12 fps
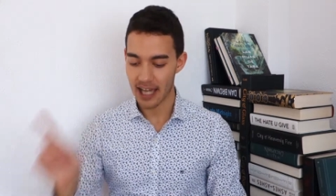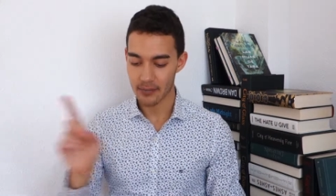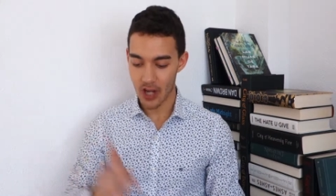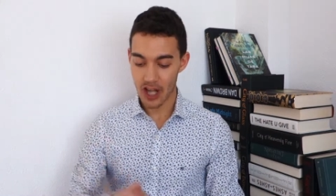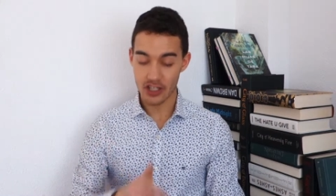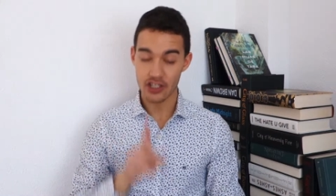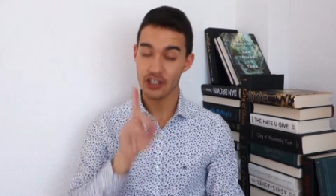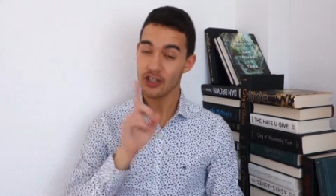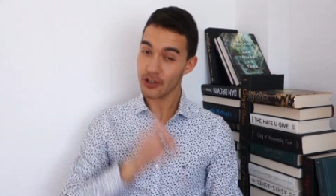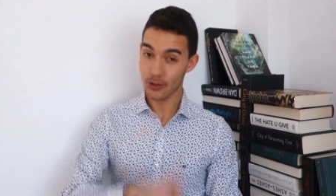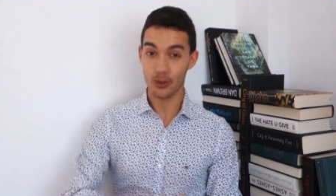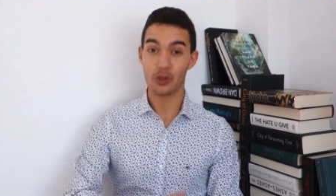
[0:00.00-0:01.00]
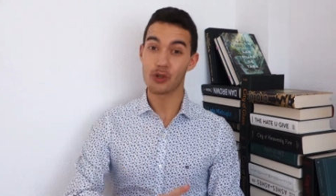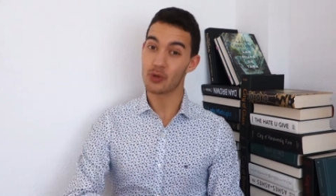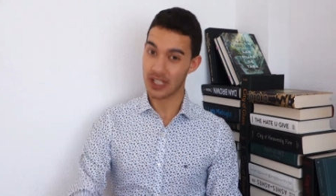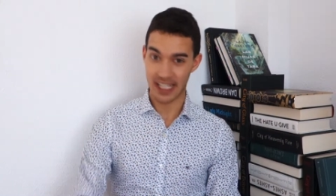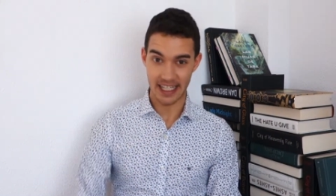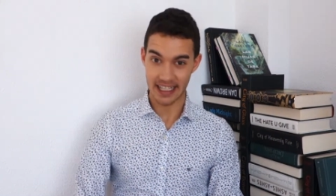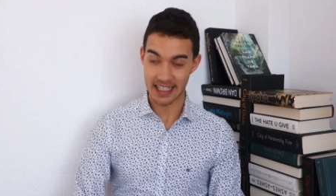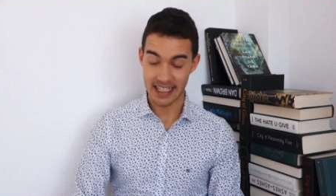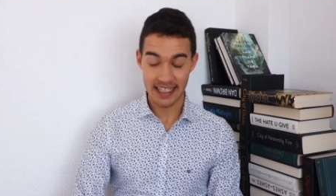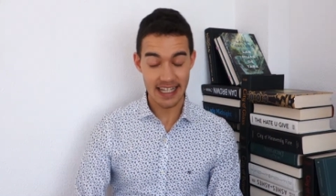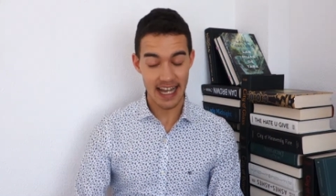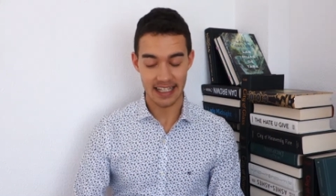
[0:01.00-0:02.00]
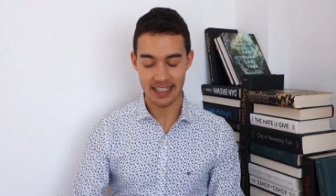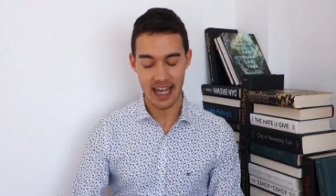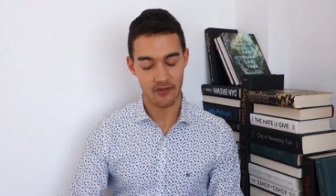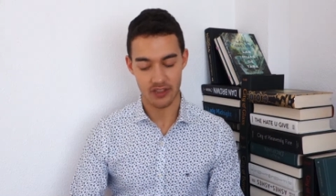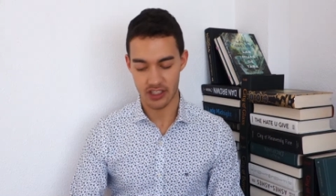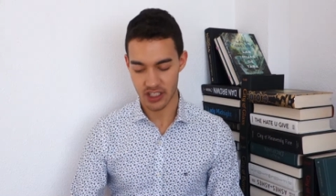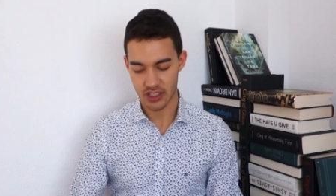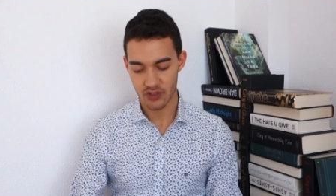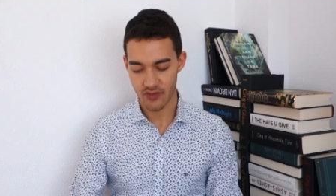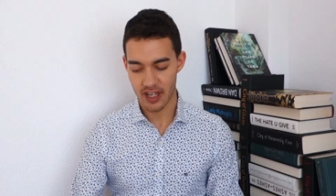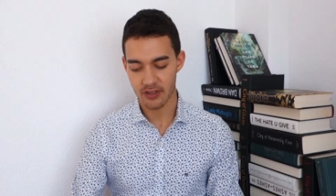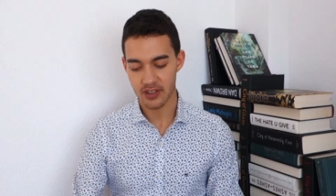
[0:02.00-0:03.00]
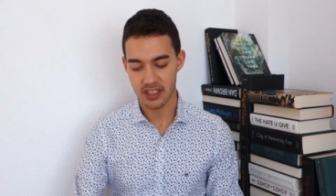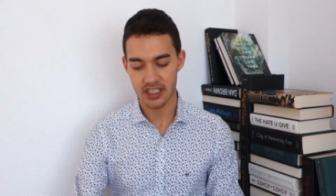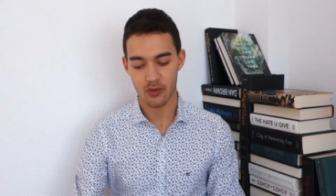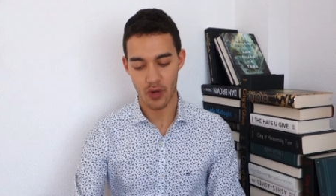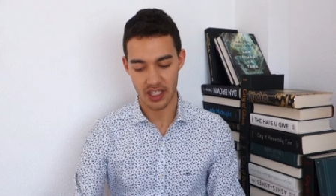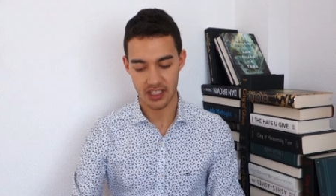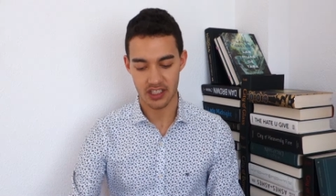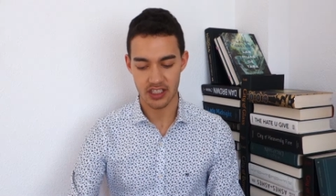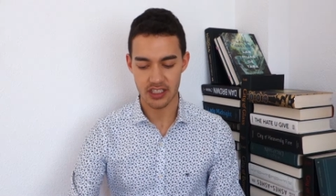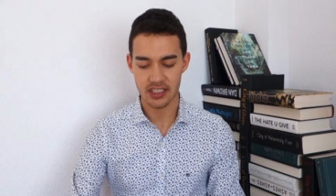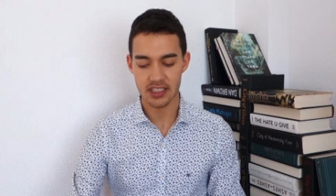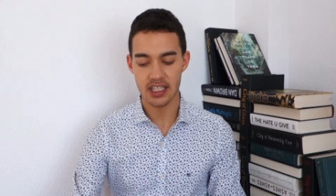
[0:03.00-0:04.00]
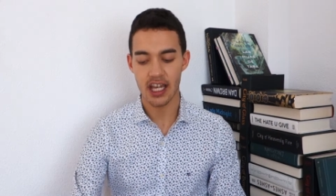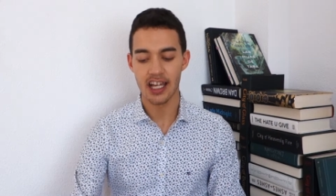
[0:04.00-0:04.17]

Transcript: I'm not sure who created it. I have just found the questions,